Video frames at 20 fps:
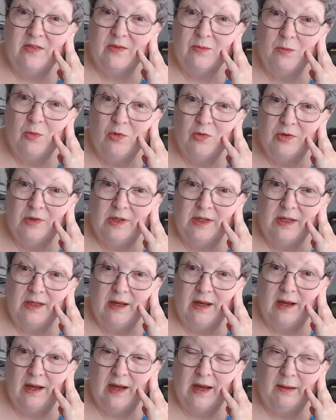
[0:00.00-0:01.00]
morning,
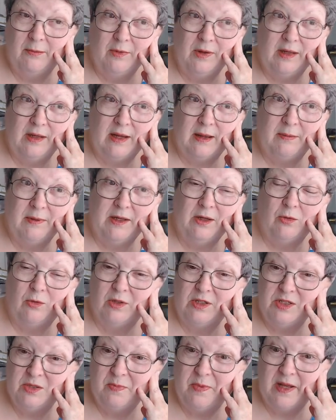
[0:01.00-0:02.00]
I mean, I've been
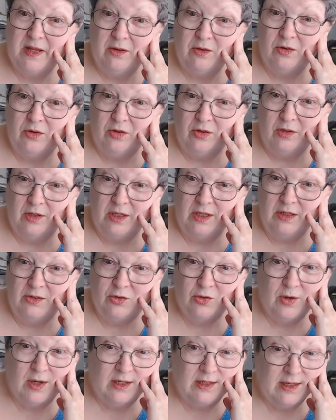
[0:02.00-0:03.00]
going to bed early,
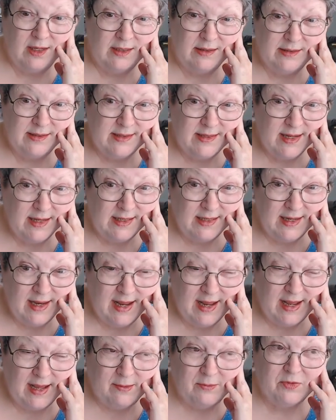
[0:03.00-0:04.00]
trying not to take
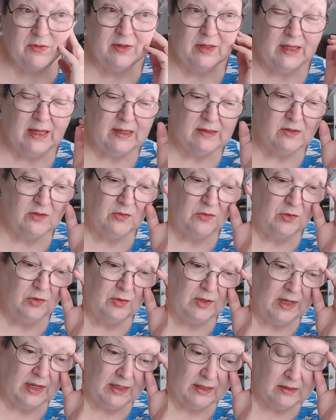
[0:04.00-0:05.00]
naps the last few
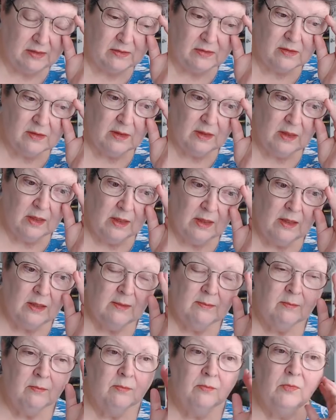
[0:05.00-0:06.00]
days.
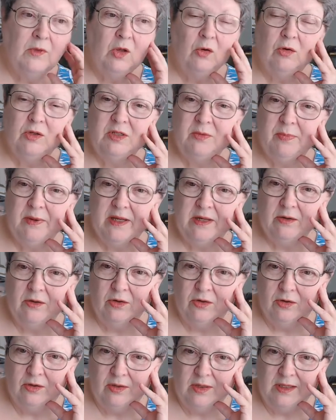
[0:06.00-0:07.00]
Going to bed
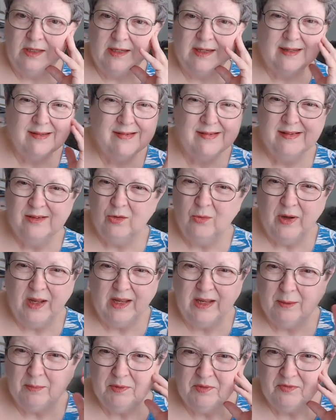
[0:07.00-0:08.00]
early, and I still wake
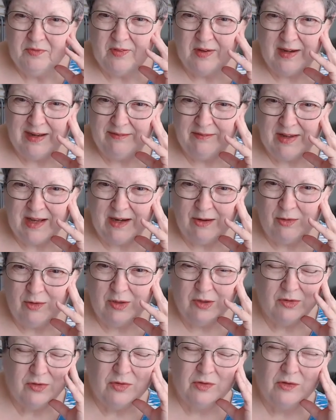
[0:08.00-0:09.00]
up in five
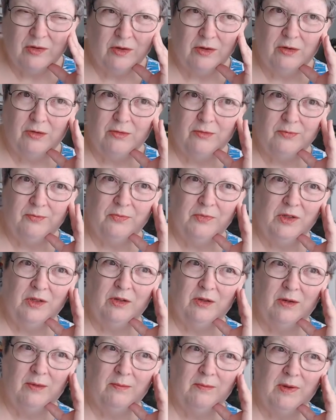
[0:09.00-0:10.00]
hours. So, you
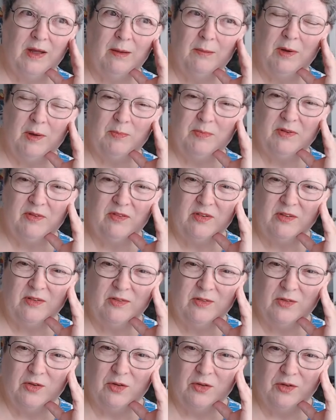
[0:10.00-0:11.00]
know, I'm up at
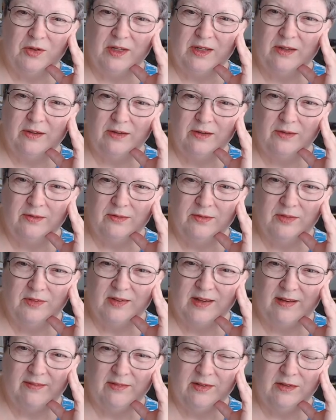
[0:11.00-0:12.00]
6.30 or
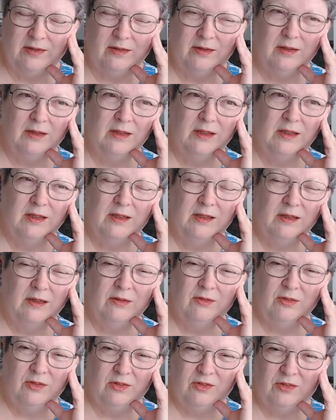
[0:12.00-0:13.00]
7,
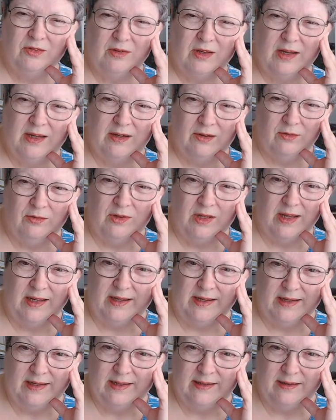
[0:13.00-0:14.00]
which I don't
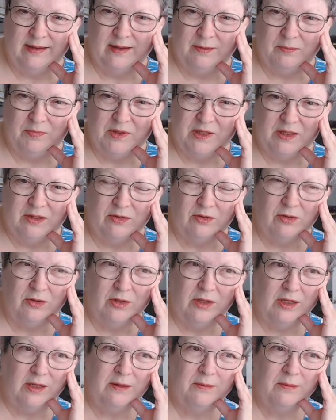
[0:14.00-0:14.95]
like getting up that early.